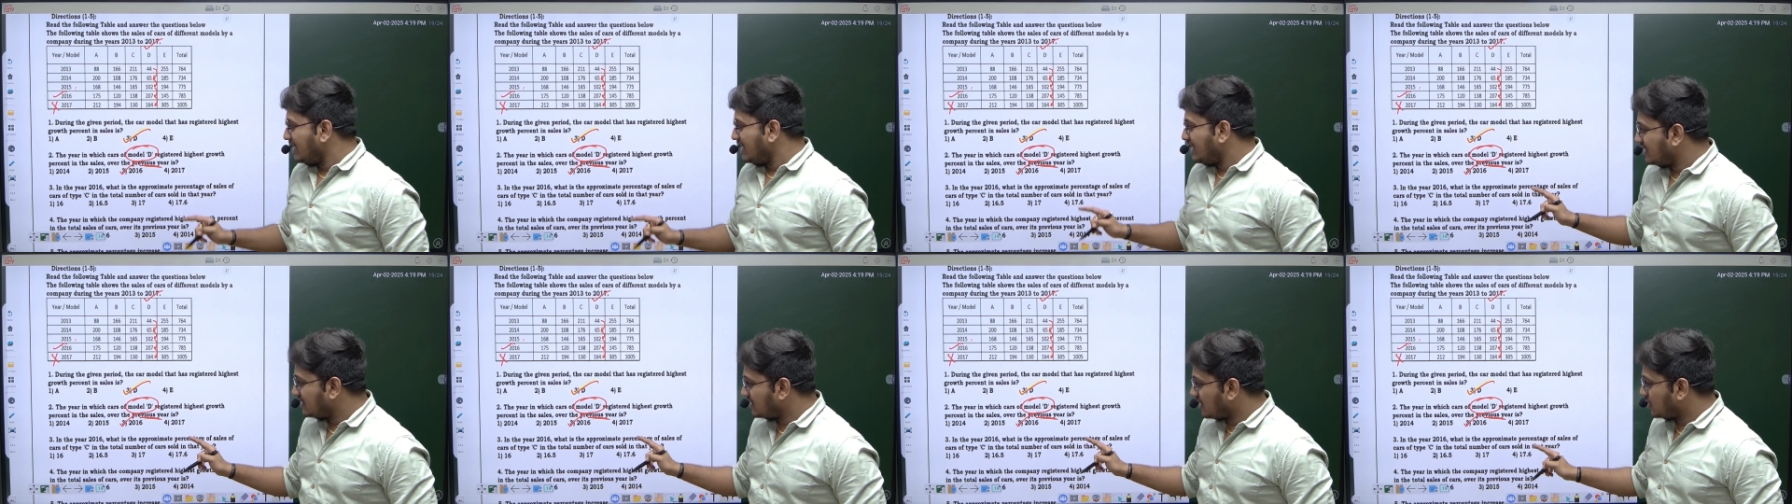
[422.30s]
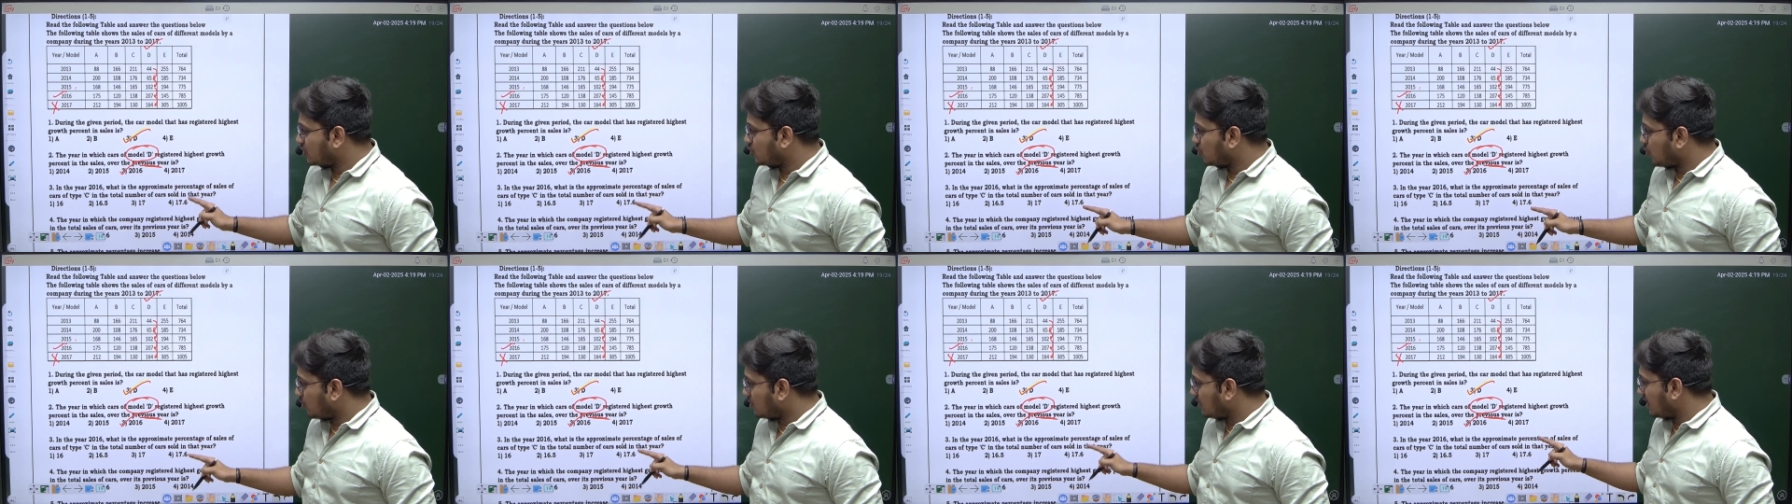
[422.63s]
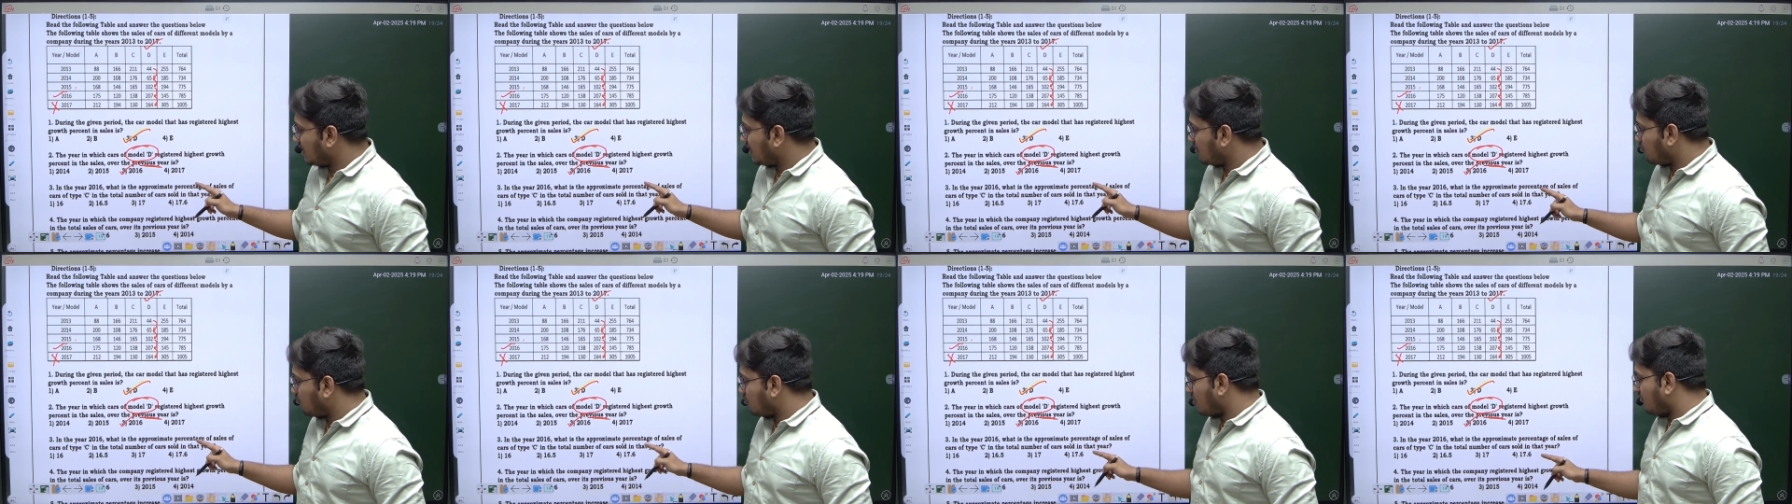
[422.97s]
in the
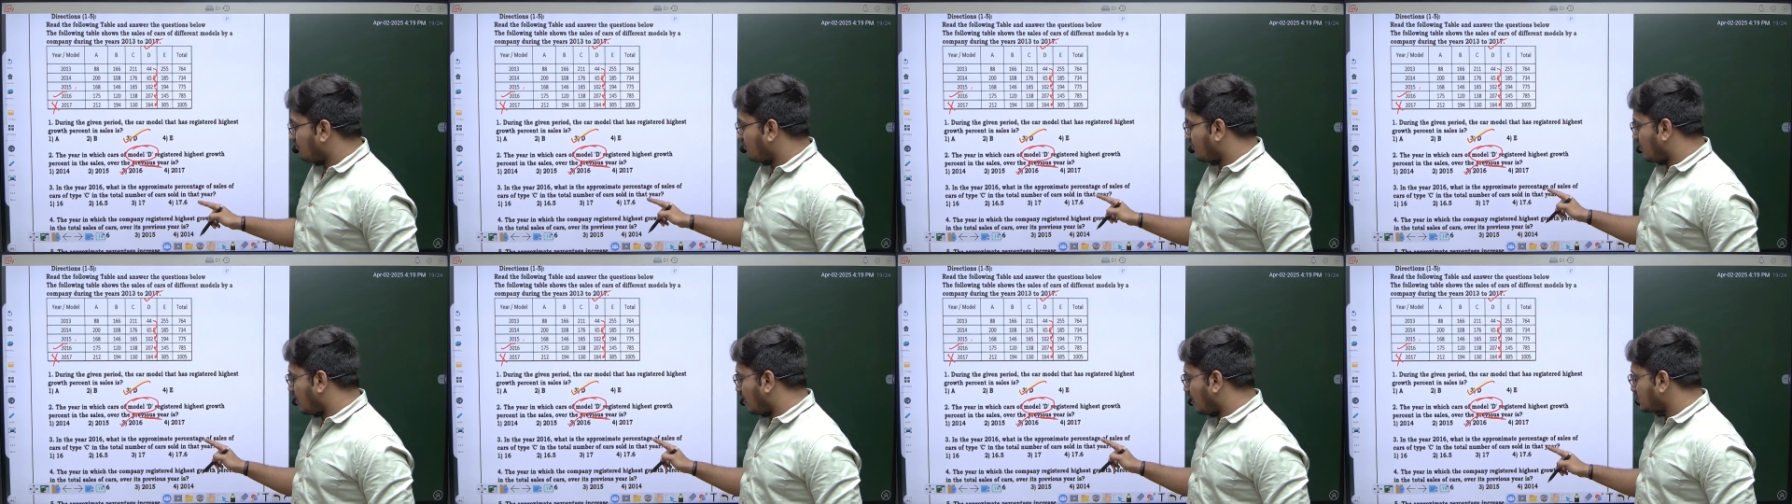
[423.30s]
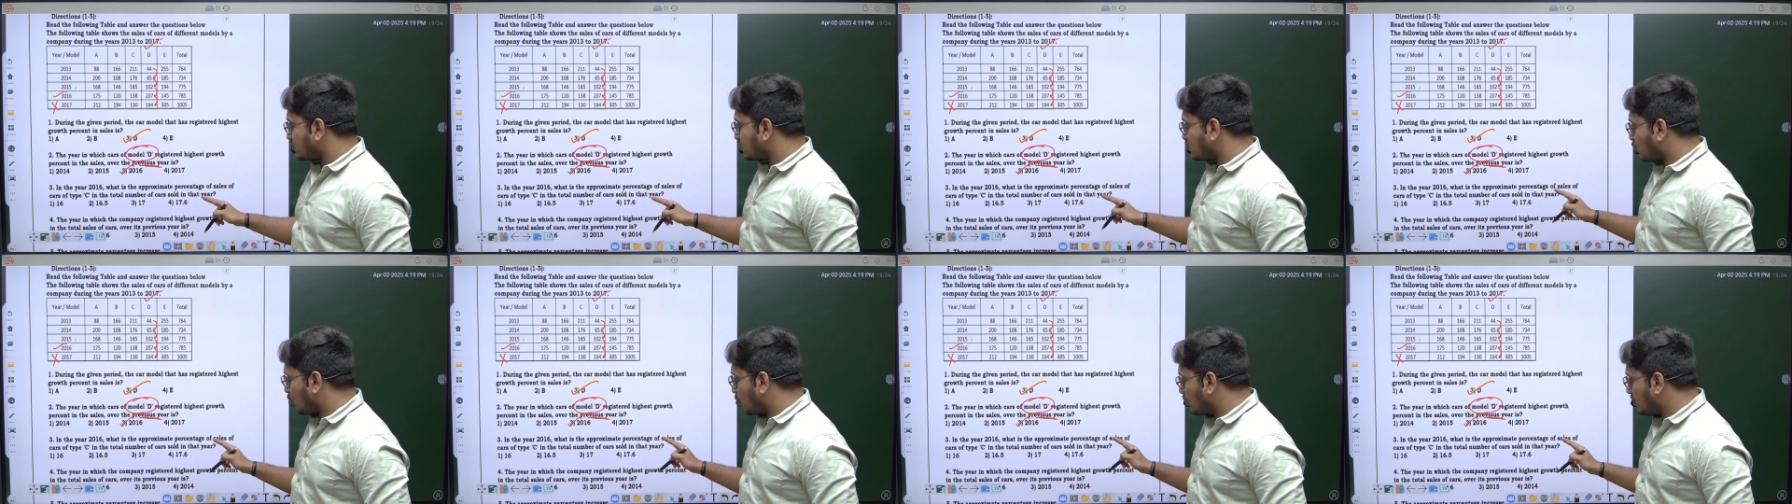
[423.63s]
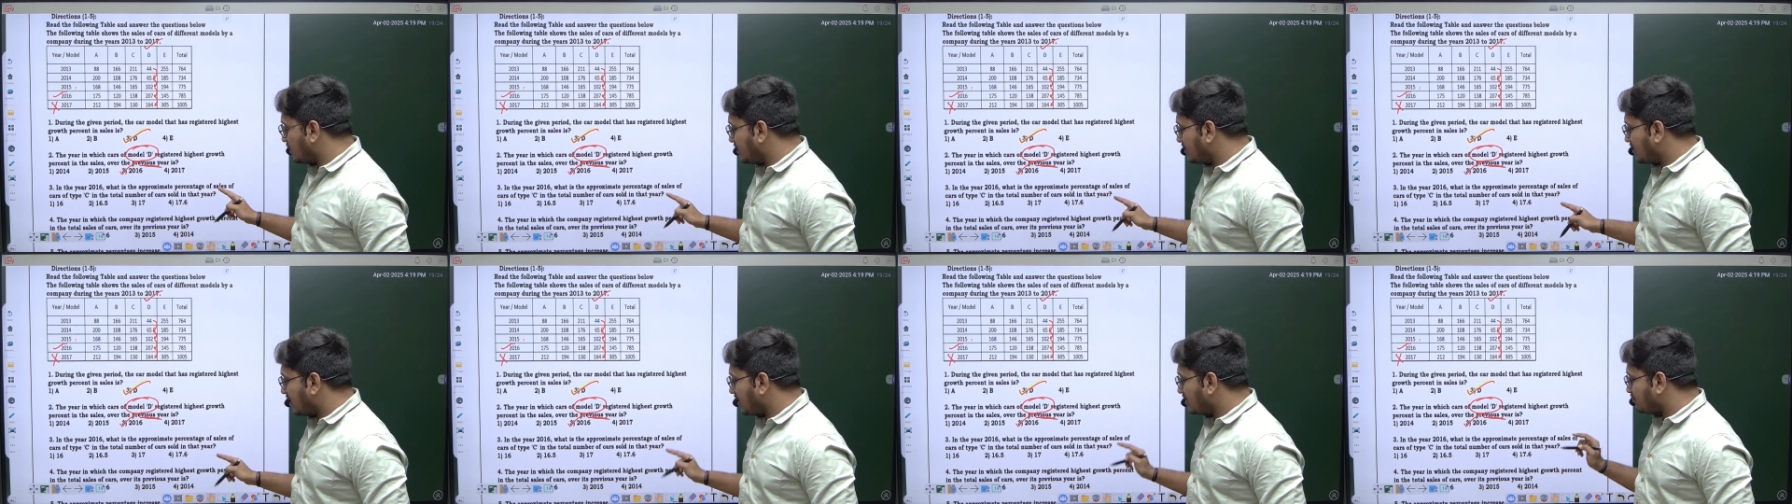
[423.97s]
total number of cars
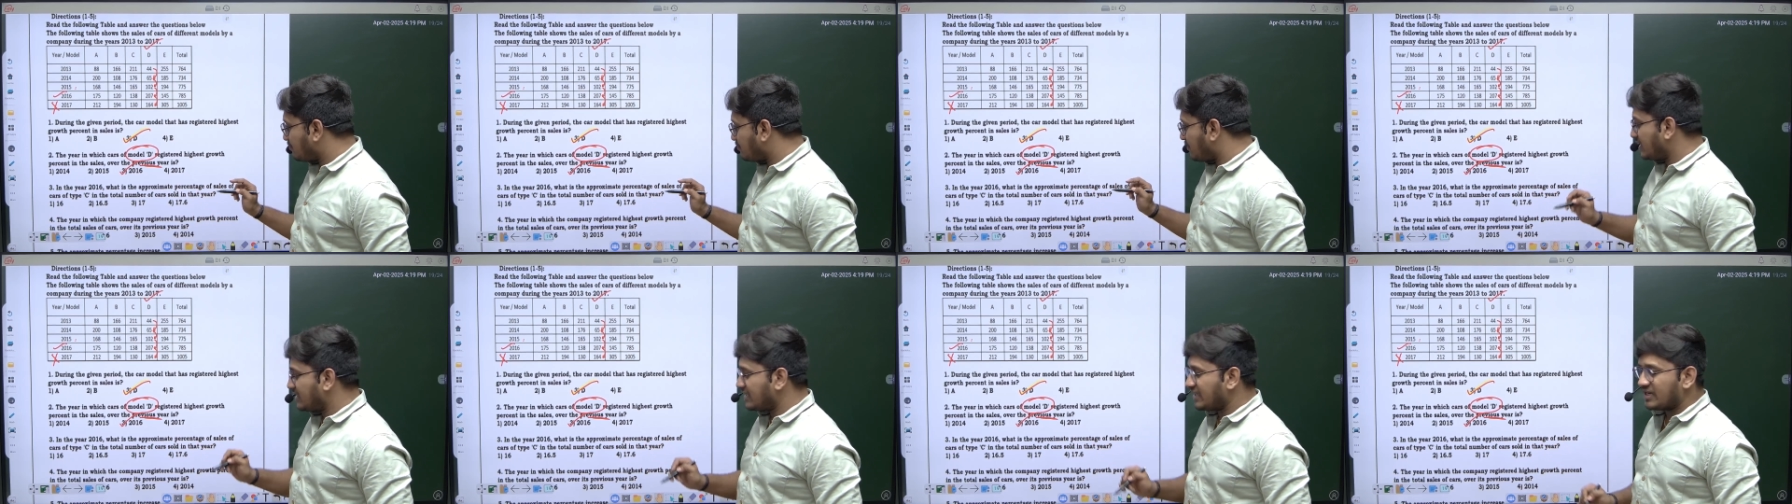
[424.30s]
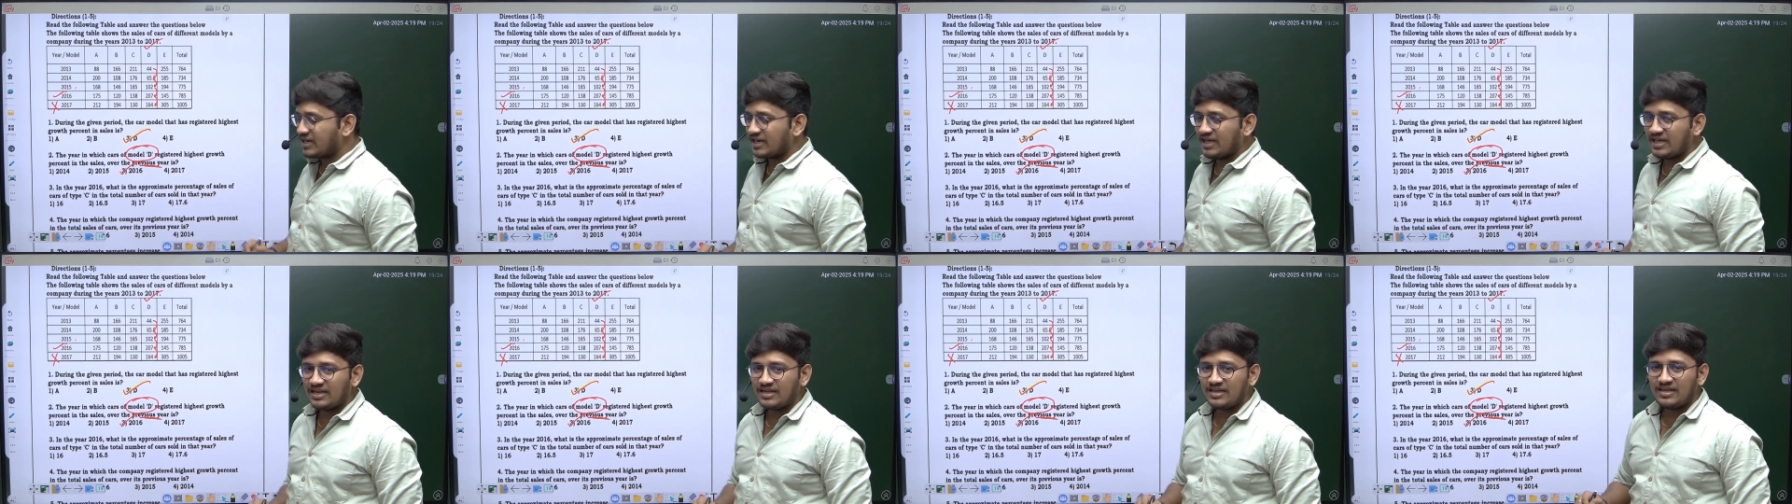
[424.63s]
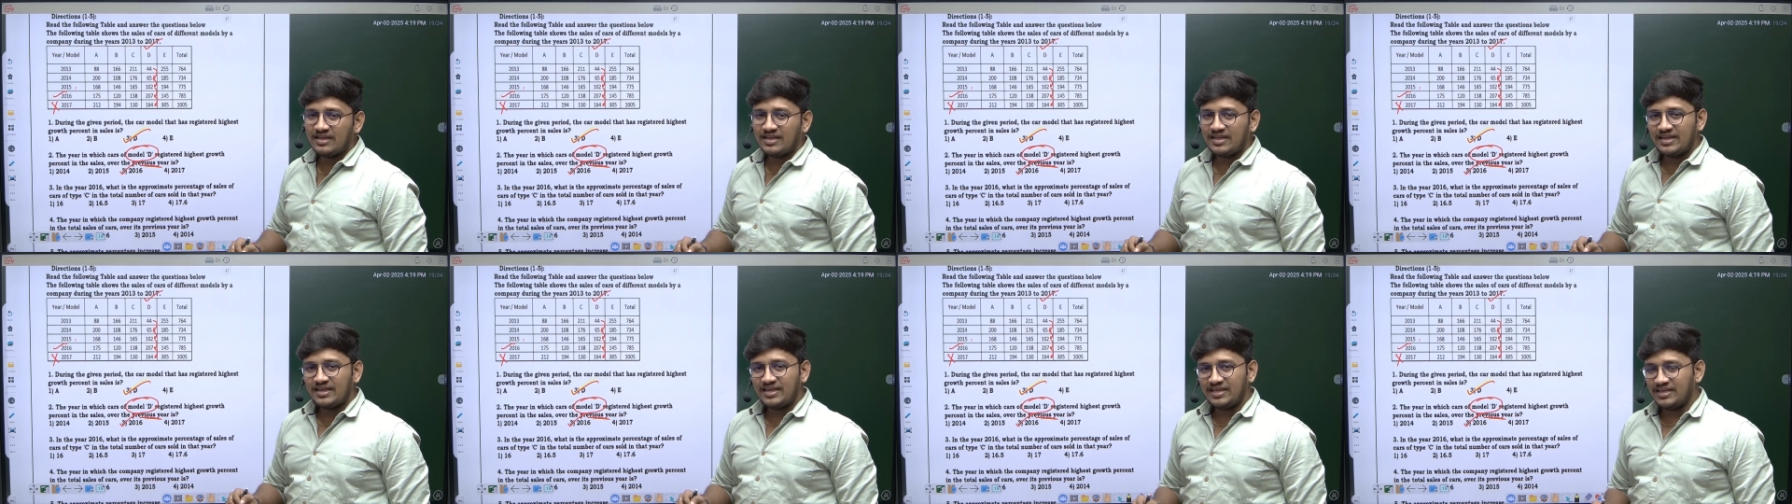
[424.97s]
sold in that particular
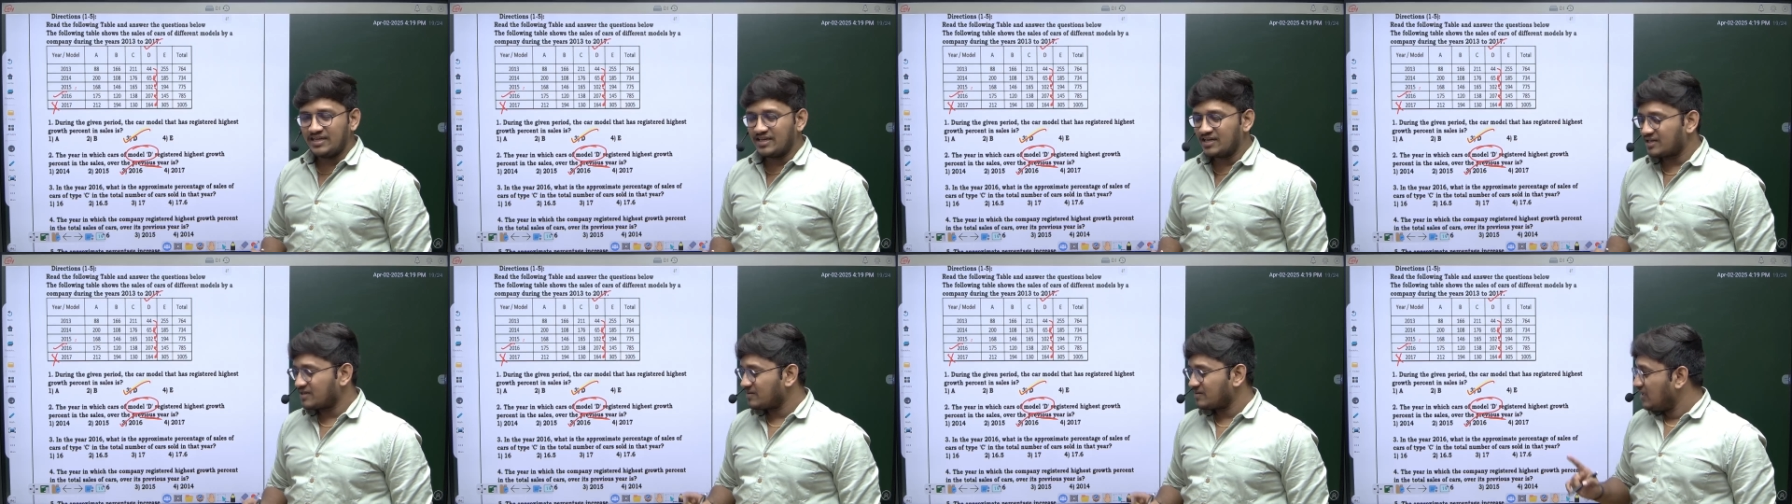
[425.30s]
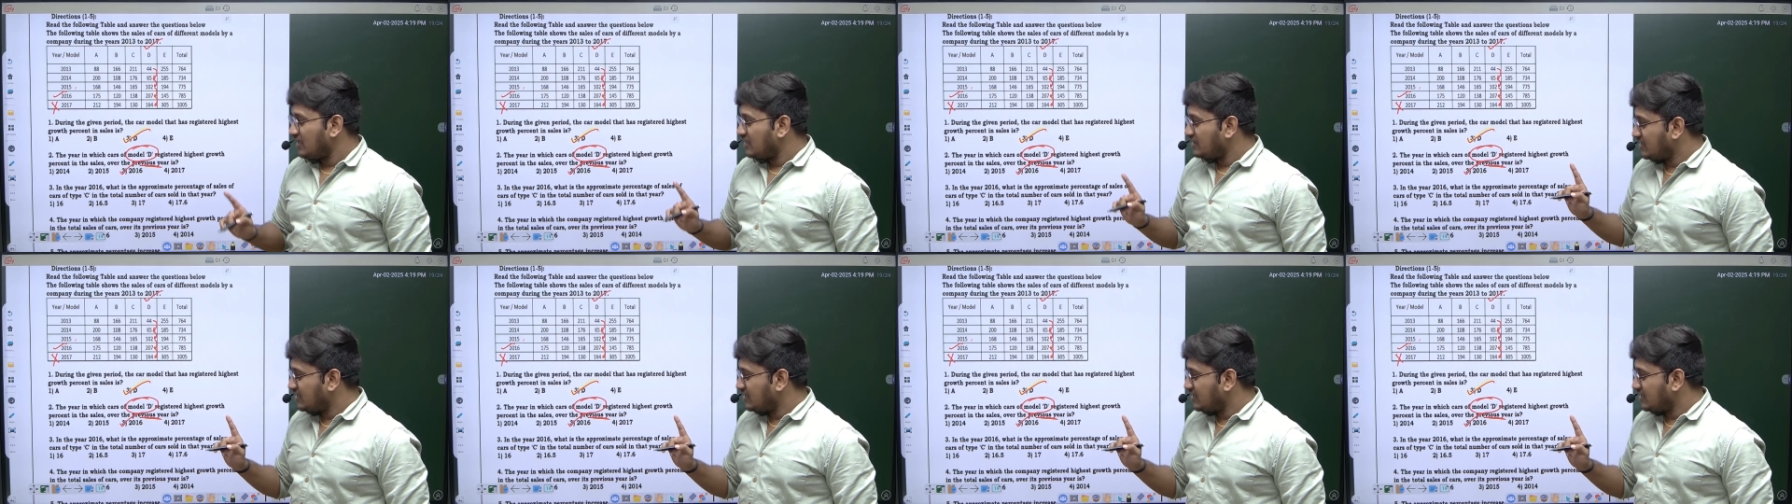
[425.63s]
year?